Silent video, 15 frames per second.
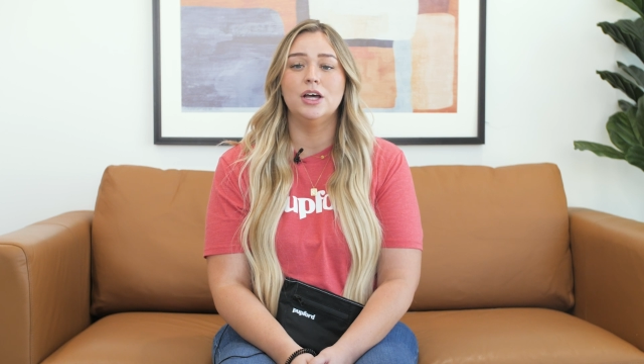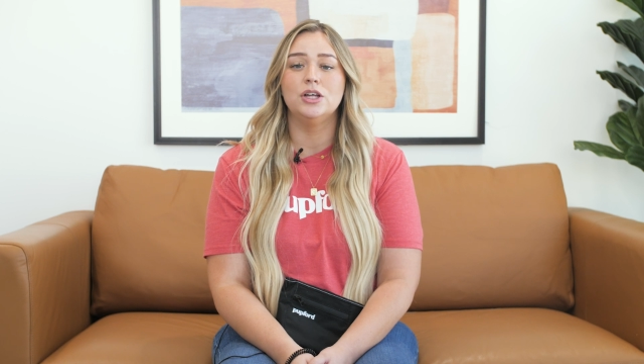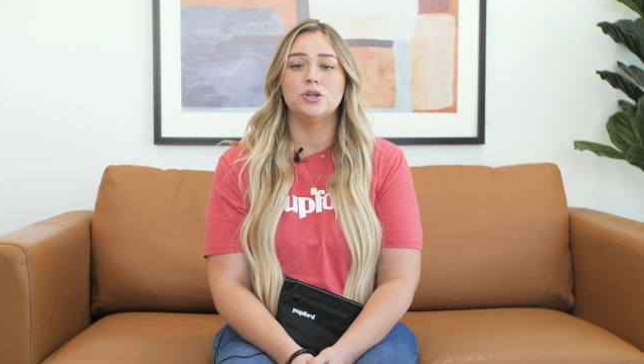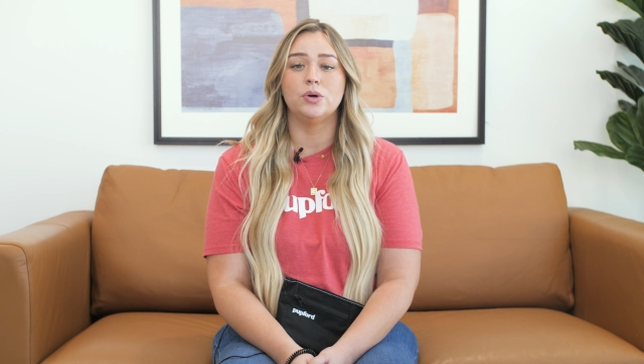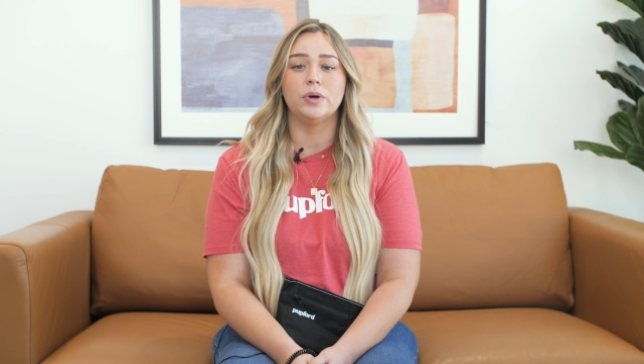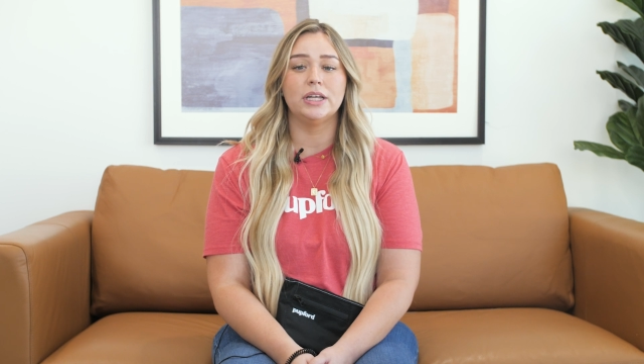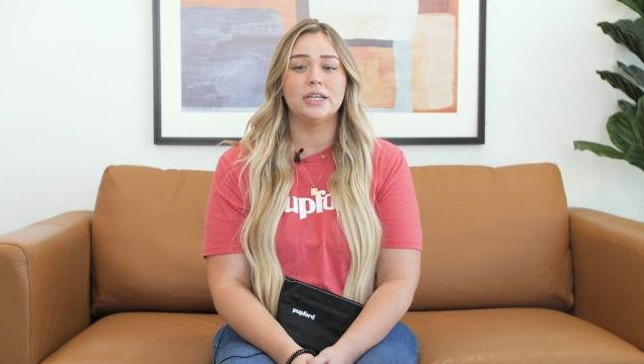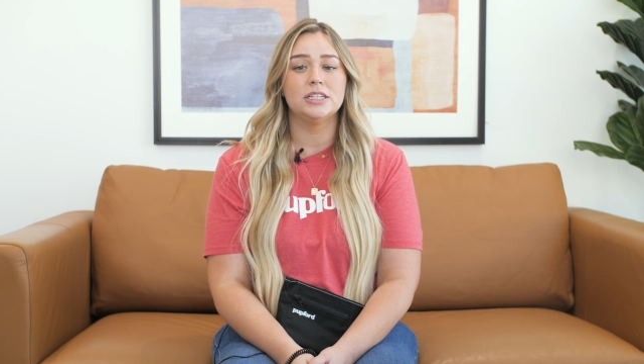
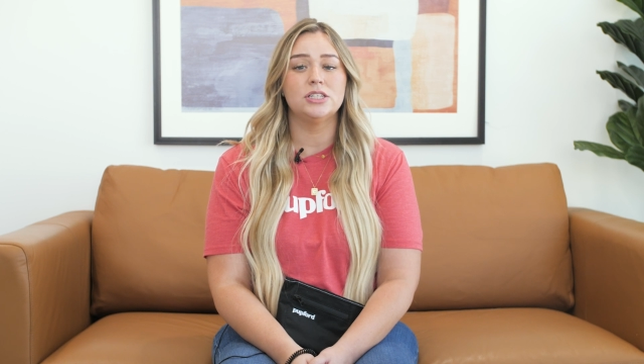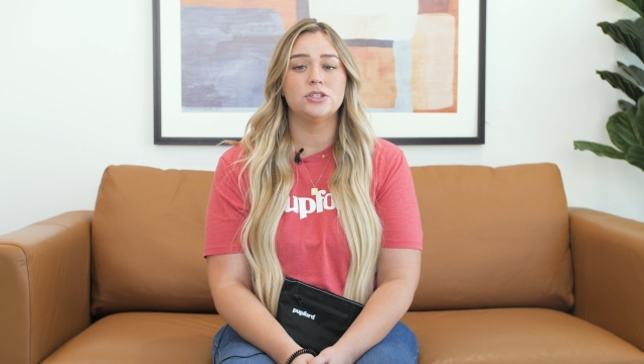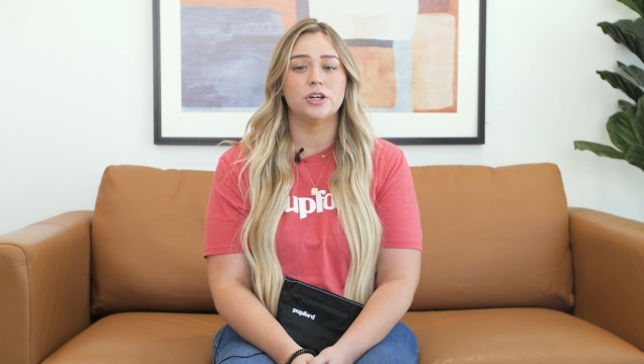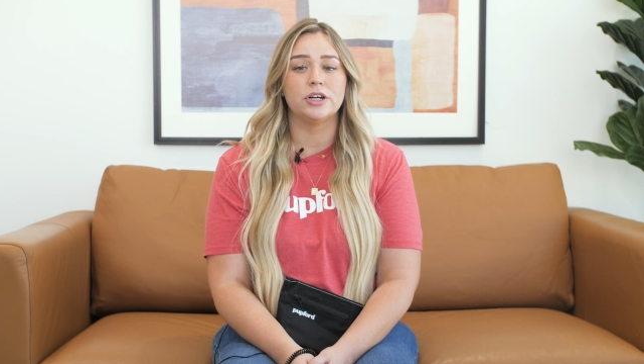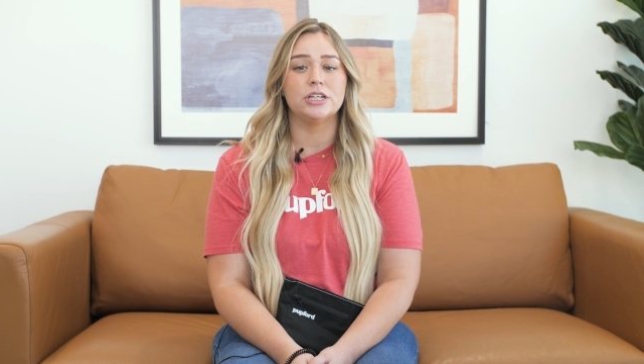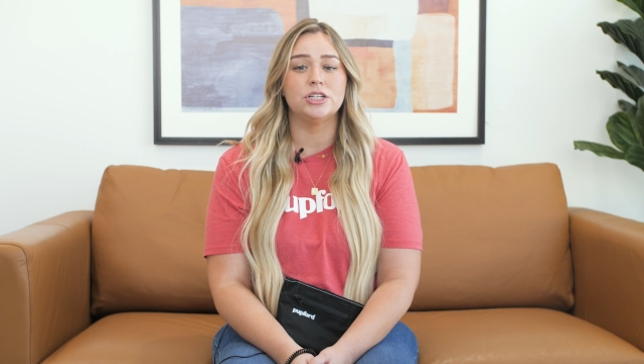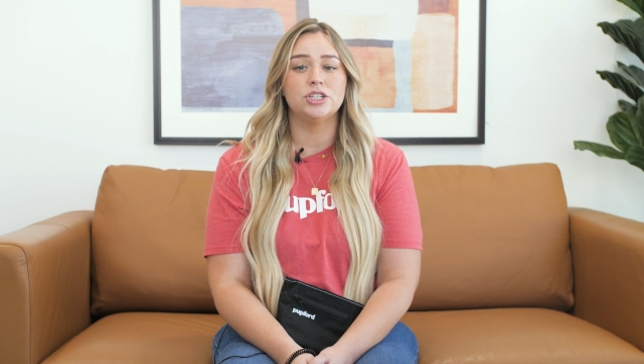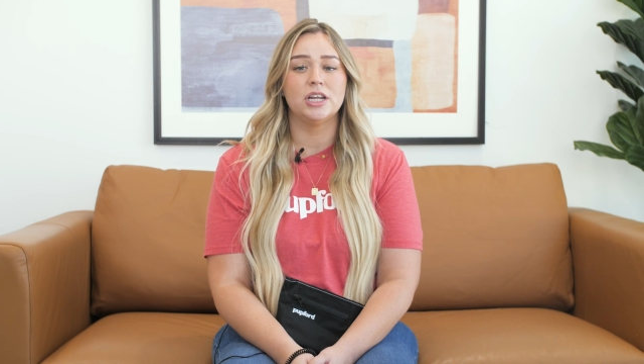Don't get
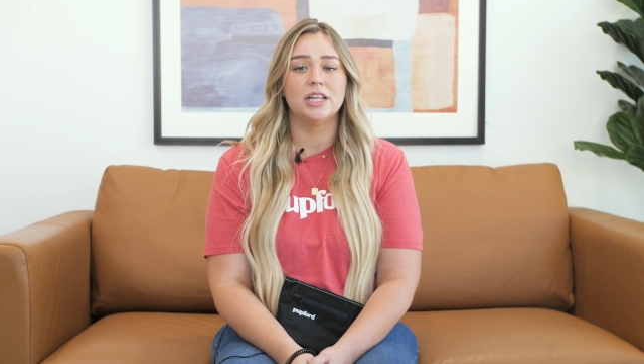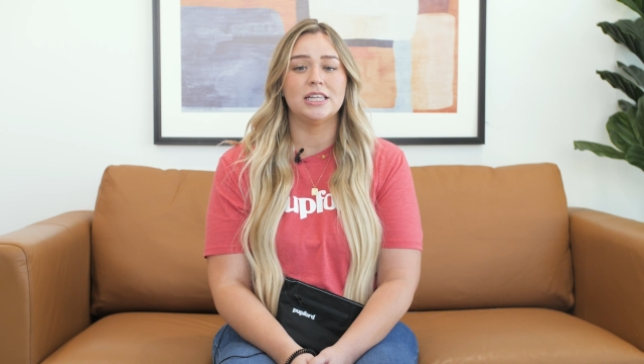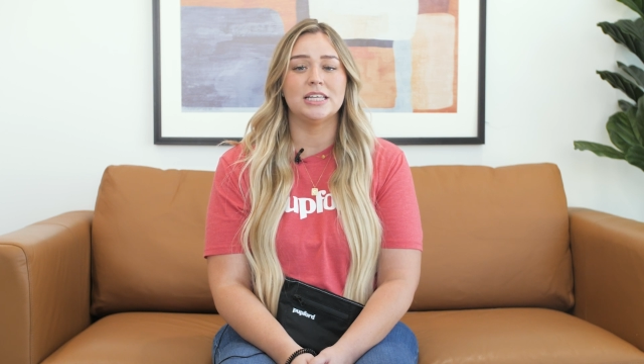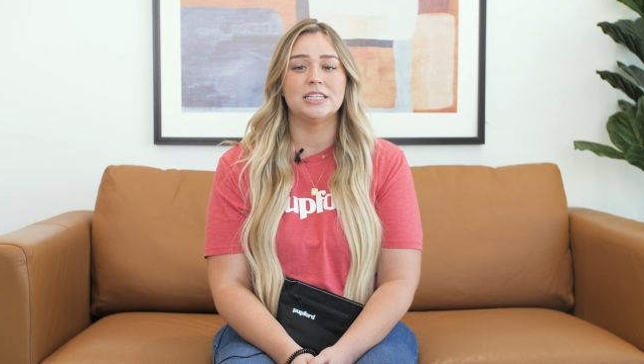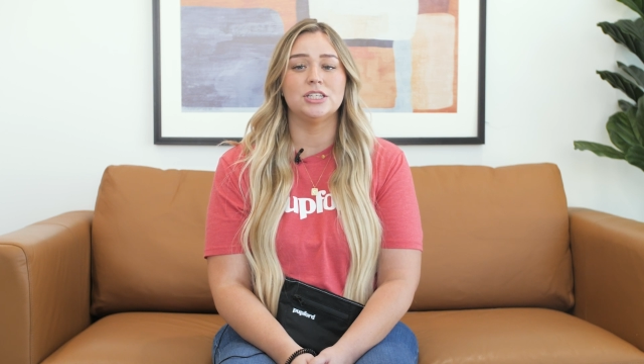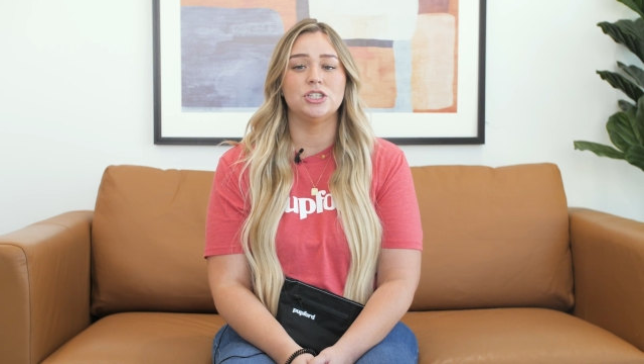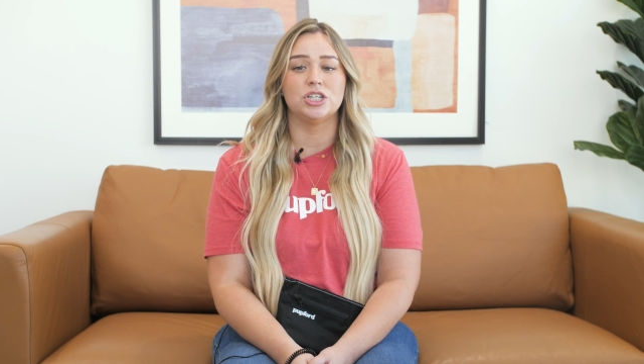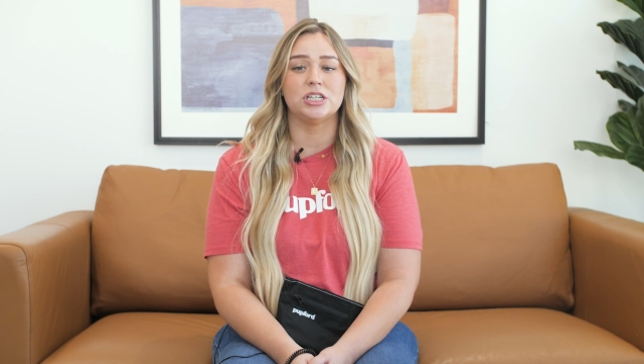discouraged,
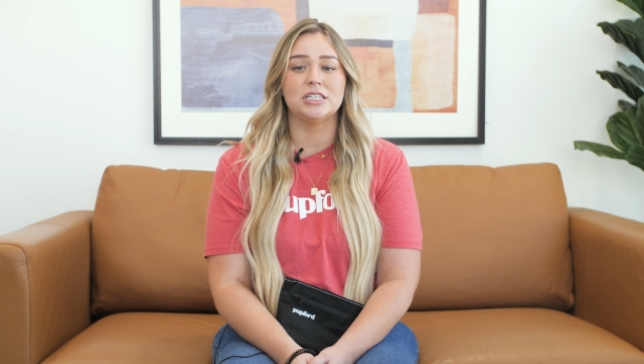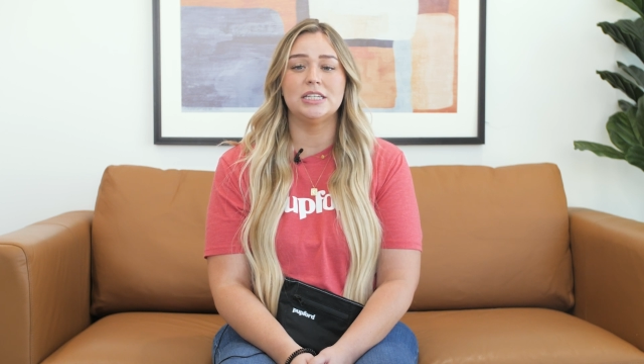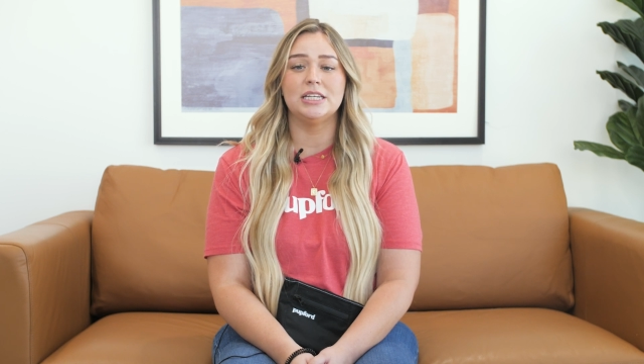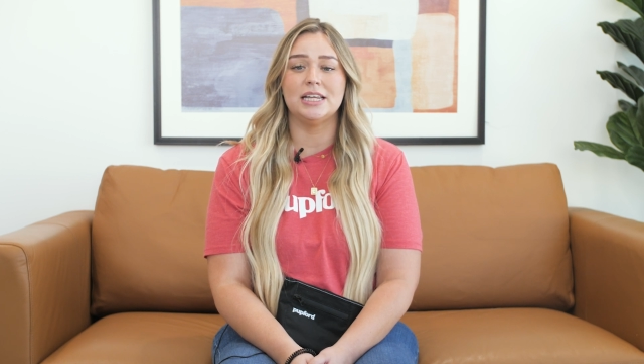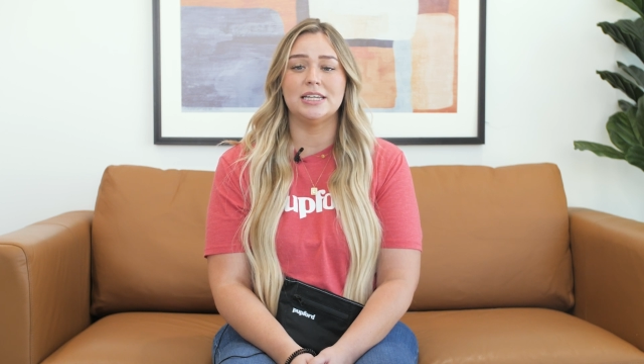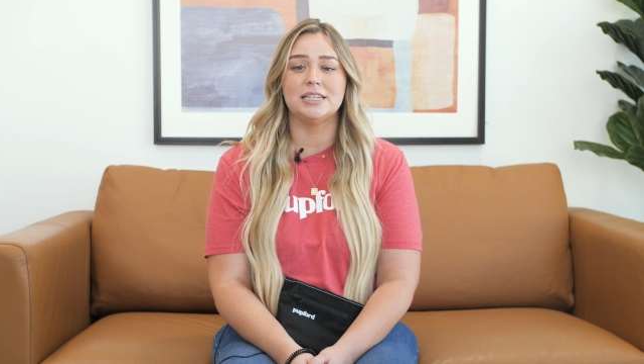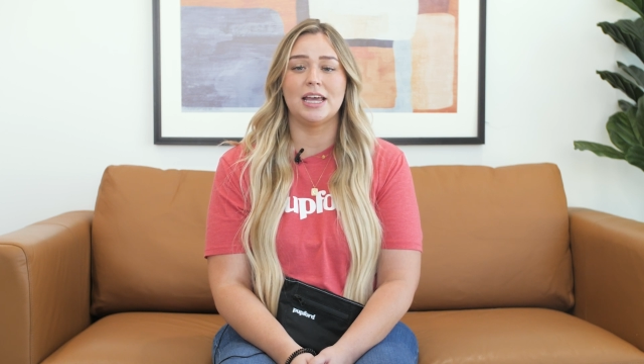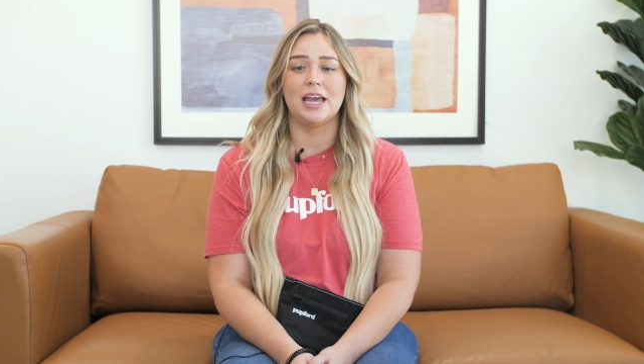this is just an
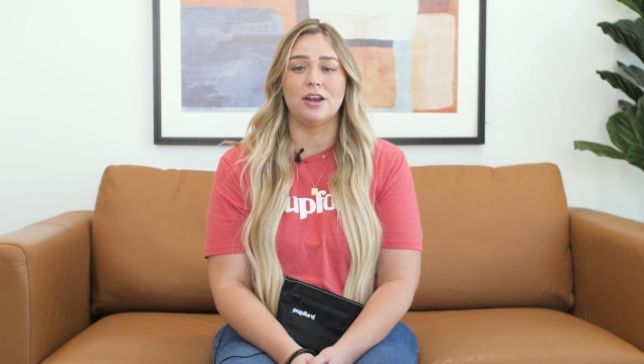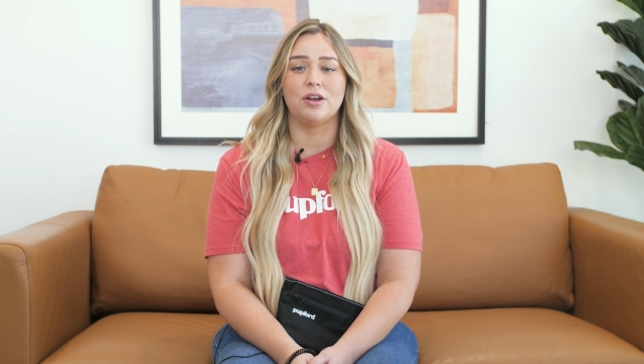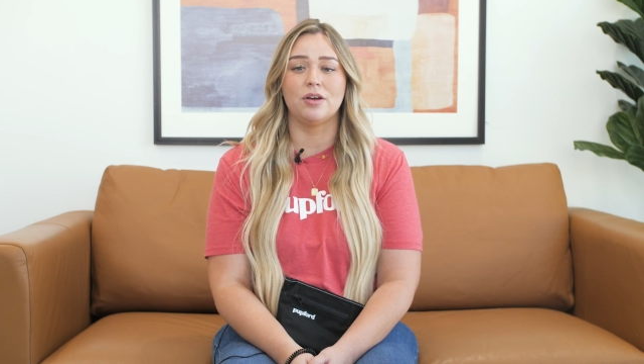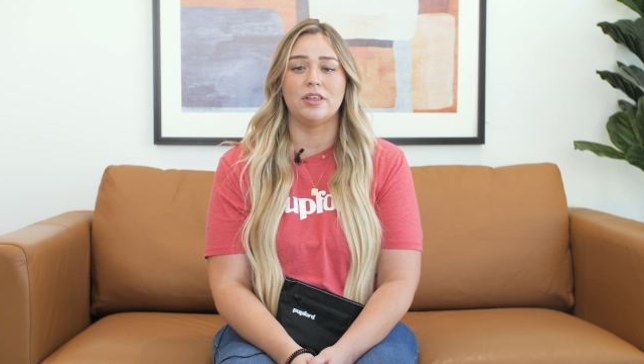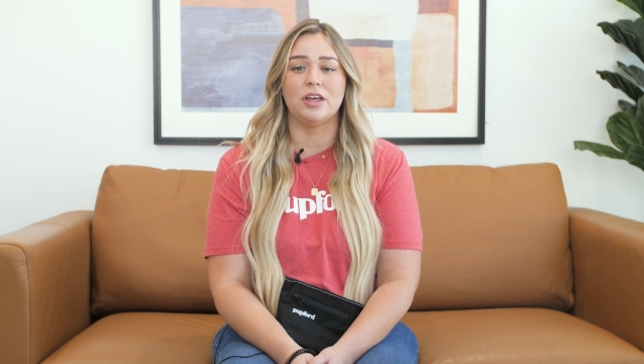indicator